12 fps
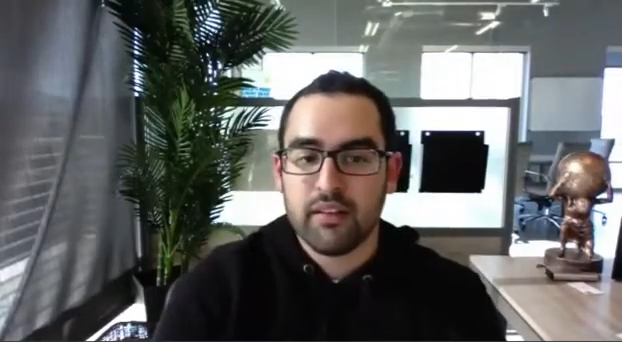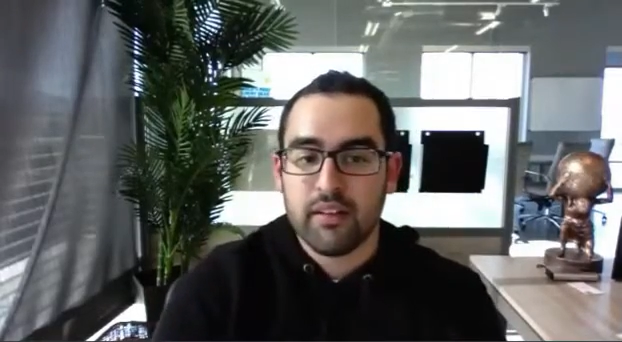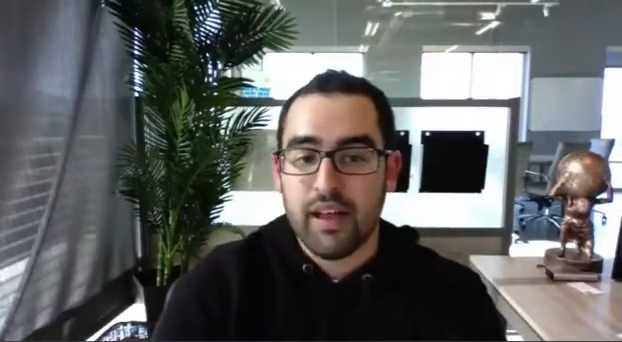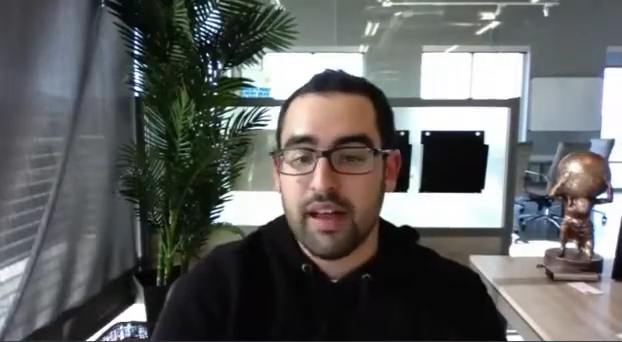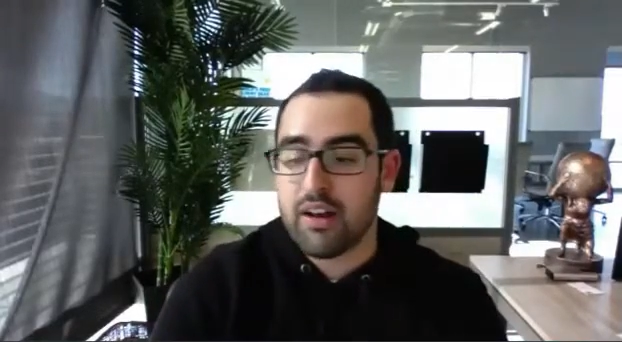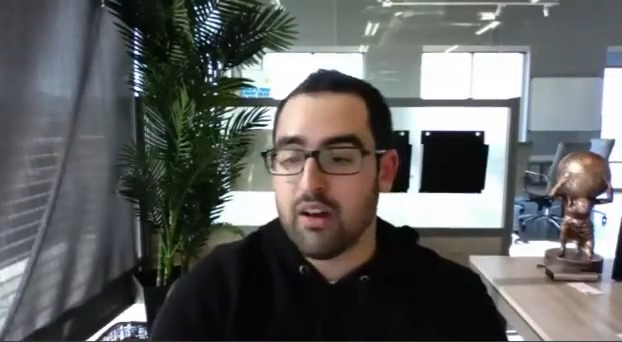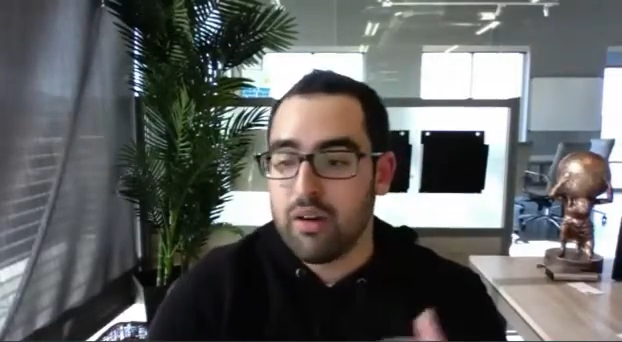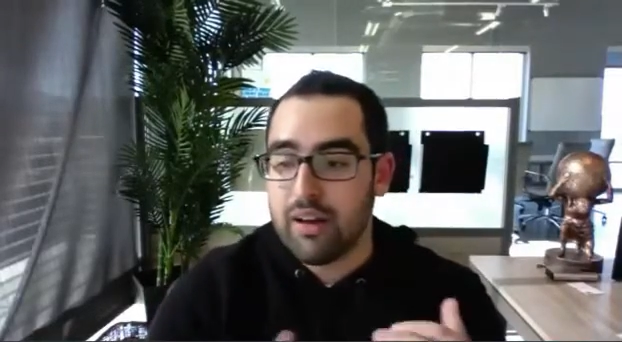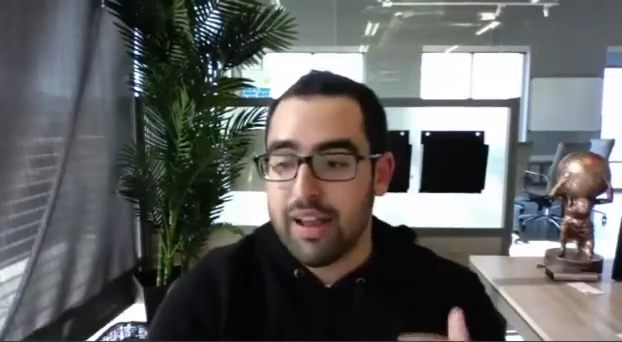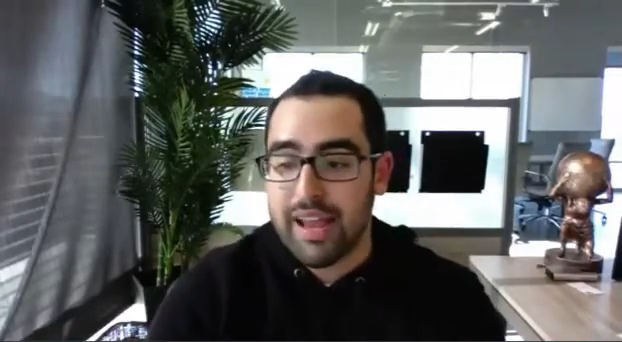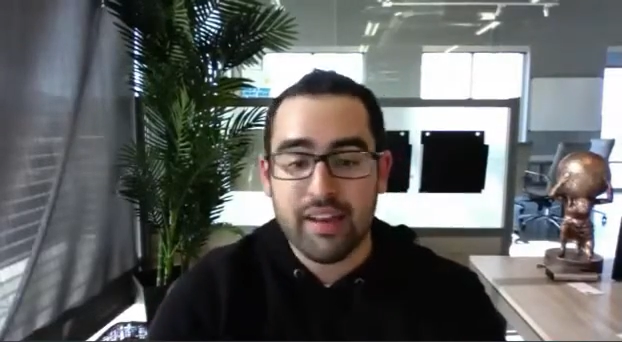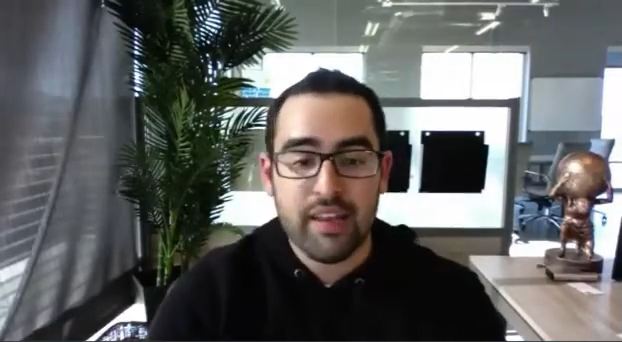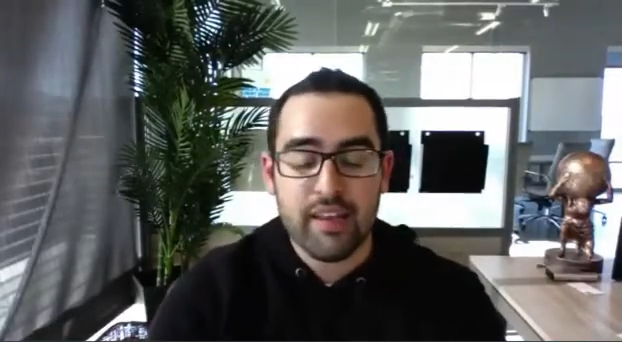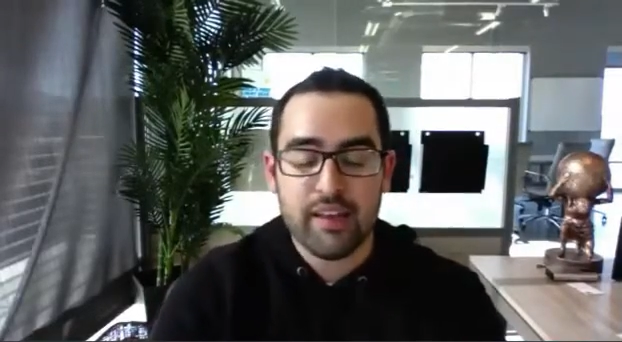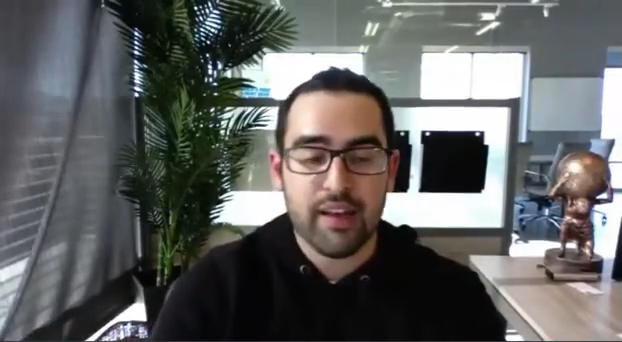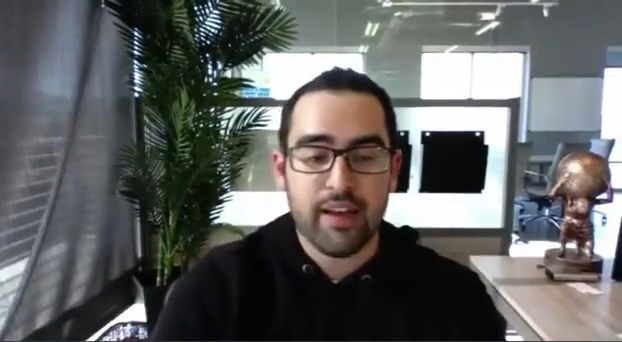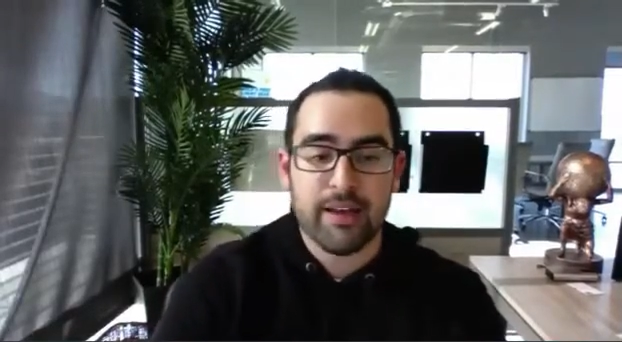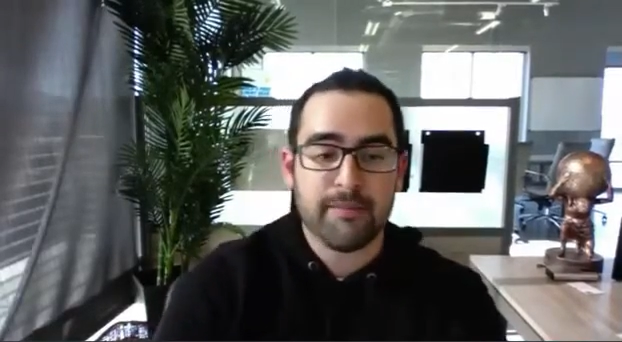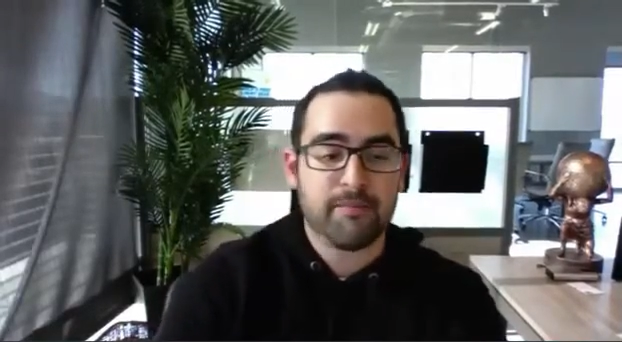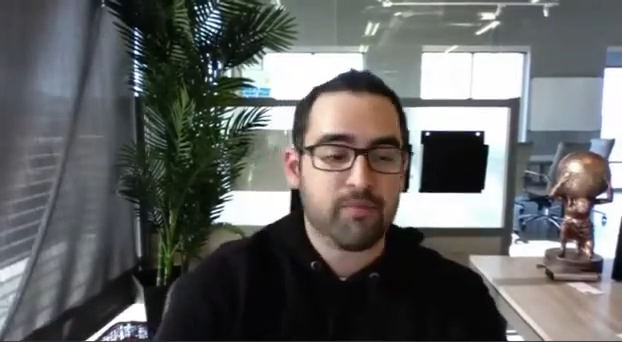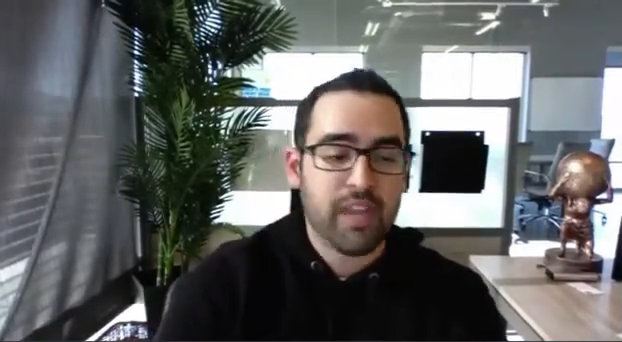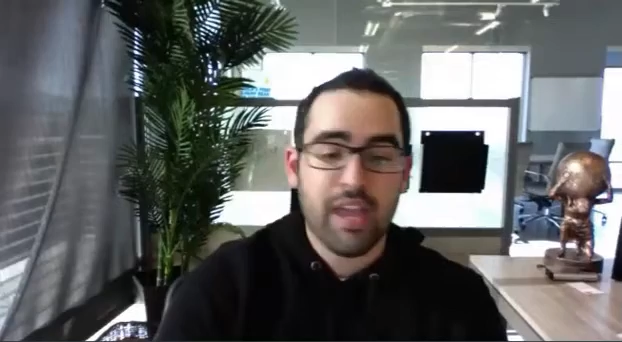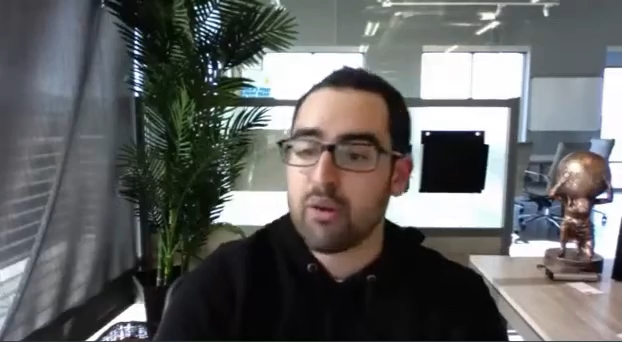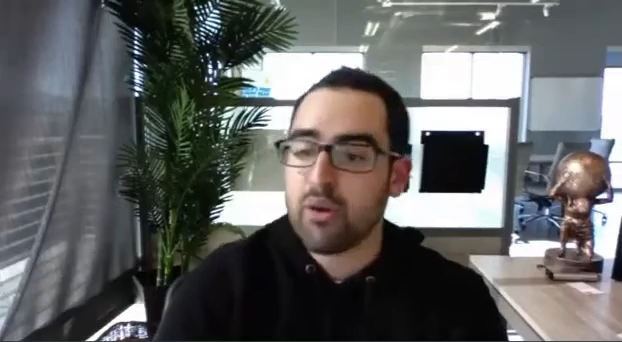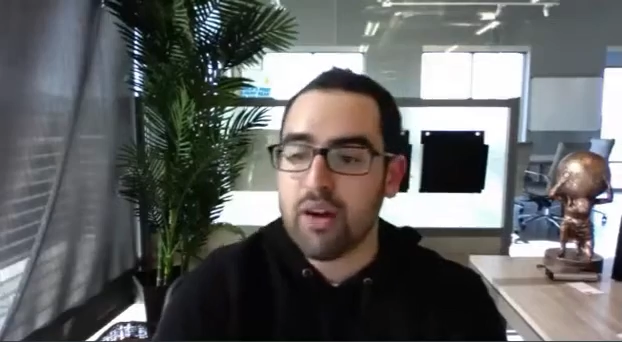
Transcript: I don't want any chemical